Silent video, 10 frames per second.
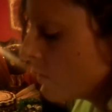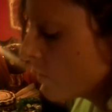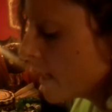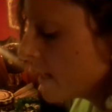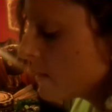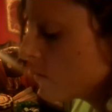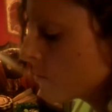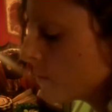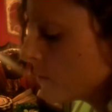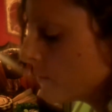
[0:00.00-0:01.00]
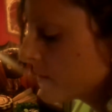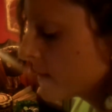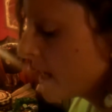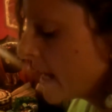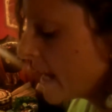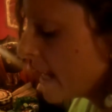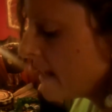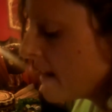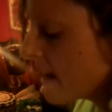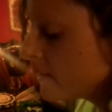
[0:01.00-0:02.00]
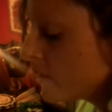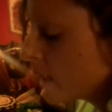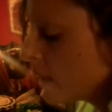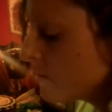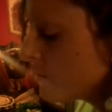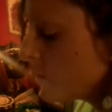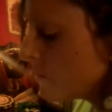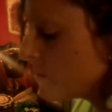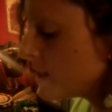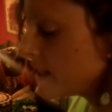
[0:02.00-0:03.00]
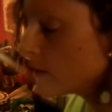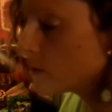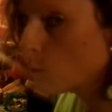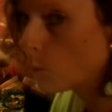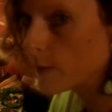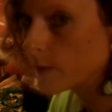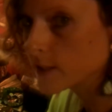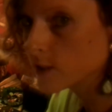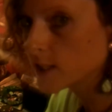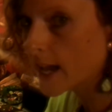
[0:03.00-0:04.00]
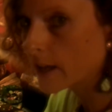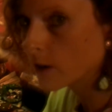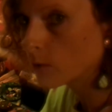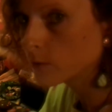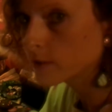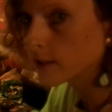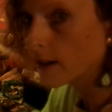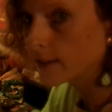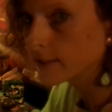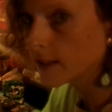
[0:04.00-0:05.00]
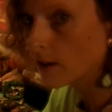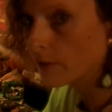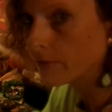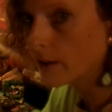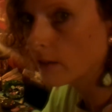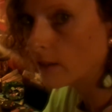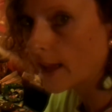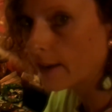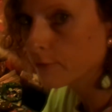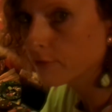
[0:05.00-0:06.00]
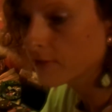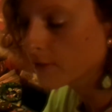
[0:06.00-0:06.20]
your hidden truths and nudging you to deal with the shadow sides of life.